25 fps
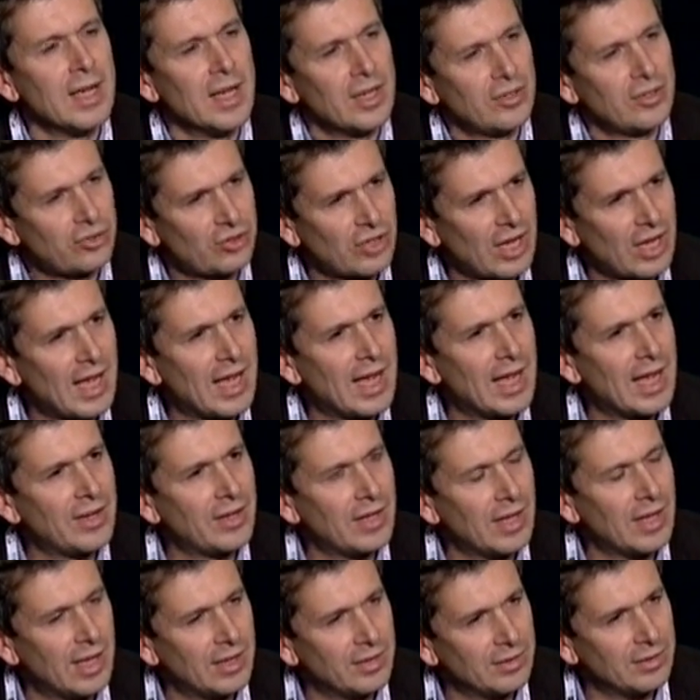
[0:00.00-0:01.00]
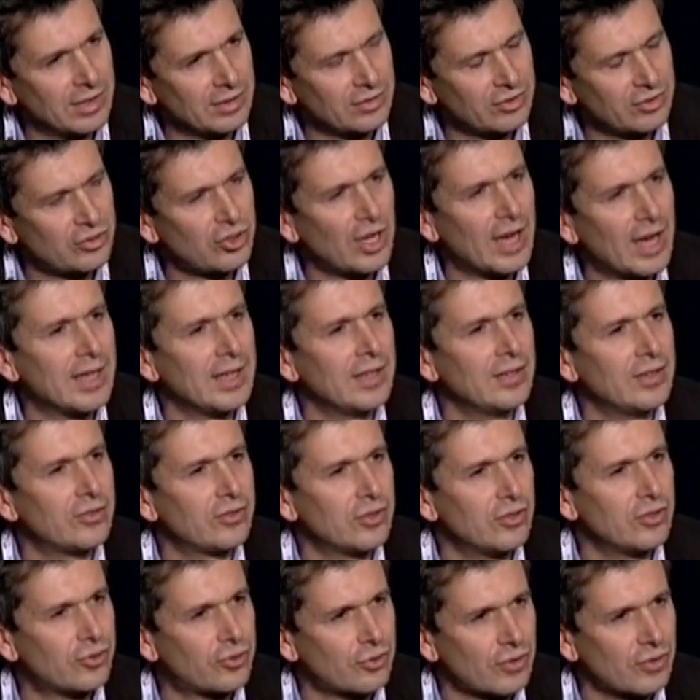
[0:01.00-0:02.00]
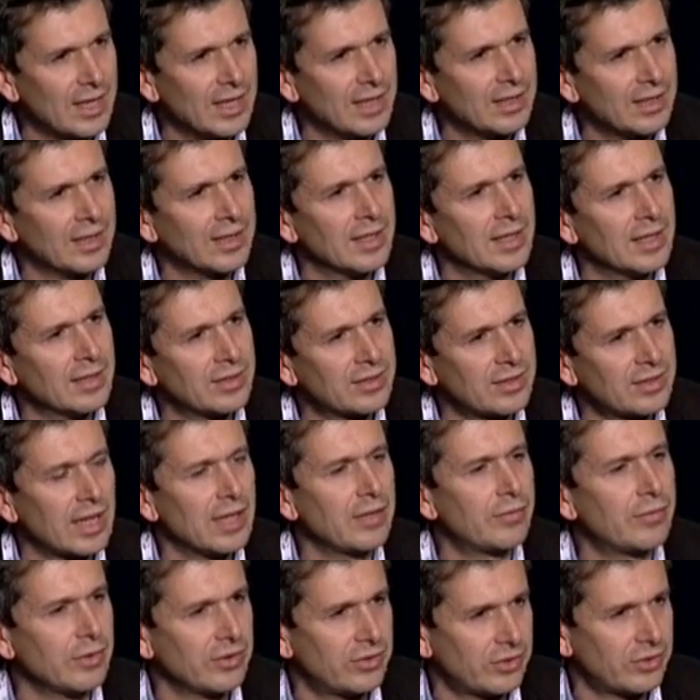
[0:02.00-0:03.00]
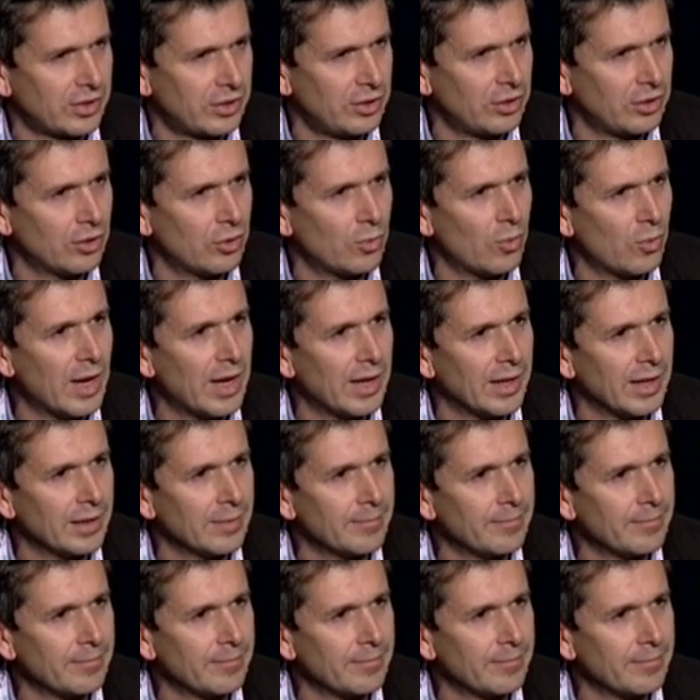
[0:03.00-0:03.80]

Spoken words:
shared and exchanged and traded in a safe and secure way.